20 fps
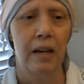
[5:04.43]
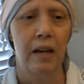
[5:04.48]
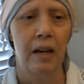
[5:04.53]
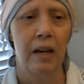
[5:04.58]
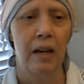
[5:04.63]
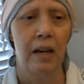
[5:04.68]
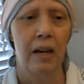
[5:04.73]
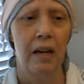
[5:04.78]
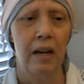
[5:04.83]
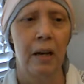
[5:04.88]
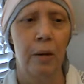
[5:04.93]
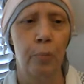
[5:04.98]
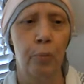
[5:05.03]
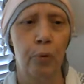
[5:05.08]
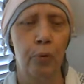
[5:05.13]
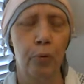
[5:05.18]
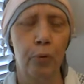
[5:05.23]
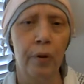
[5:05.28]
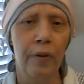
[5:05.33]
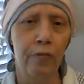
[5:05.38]

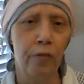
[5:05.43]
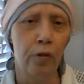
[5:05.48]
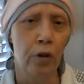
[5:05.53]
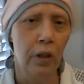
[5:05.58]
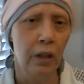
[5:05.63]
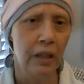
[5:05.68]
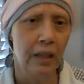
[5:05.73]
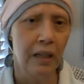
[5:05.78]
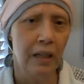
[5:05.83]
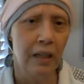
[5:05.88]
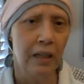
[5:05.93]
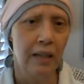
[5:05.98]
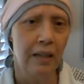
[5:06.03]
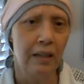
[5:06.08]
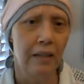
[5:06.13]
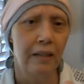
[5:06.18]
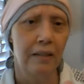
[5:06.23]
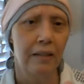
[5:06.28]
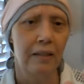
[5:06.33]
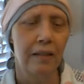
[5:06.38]
peripherally
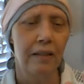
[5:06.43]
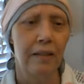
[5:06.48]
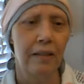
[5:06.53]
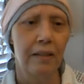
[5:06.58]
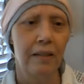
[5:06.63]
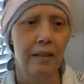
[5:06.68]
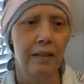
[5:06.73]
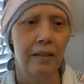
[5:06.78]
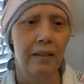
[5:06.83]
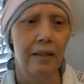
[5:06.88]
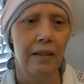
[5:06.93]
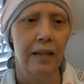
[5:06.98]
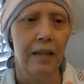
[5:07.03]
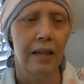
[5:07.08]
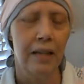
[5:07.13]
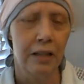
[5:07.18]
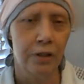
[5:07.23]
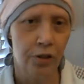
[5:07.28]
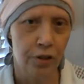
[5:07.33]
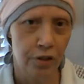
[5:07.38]

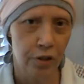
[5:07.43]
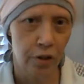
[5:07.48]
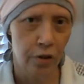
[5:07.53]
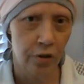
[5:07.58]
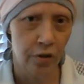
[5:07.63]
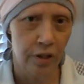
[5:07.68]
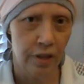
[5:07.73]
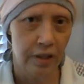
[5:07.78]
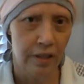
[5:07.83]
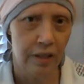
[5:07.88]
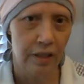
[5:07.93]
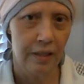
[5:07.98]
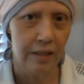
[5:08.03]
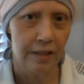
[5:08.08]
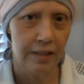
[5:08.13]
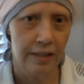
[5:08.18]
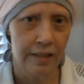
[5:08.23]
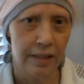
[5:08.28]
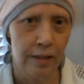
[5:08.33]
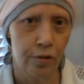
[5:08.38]
inserted
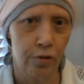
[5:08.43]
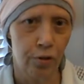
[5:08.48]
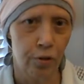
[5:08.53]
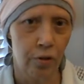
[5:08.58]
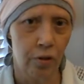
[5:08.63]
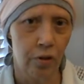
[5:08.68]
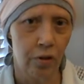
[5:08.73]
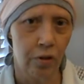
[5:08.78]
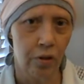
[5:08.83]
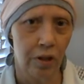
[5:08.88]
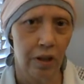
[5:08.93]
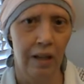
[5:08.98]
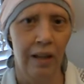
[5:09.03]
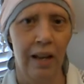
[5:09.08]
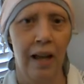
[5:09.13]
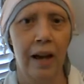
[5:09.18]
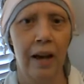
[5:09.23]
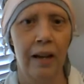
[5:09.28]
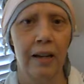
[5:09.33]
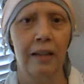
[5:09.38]
central
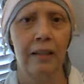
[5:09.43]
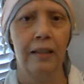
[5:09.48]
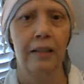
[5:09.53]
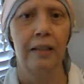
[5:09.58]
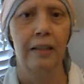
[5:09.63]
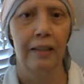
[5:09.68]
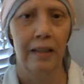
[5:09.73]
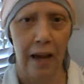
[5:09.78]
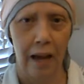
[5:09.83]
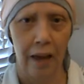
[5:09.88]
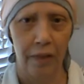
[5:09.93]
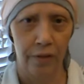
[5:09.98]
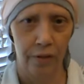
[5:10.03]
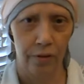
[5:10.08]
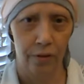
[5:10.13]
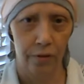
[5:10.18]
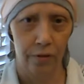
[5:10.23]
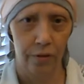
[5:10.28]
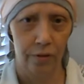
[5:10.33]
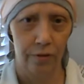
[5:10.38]
line
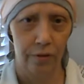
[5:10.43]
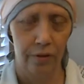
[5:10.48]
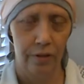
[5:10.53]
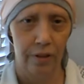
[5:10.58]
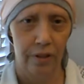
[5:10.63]
catheter.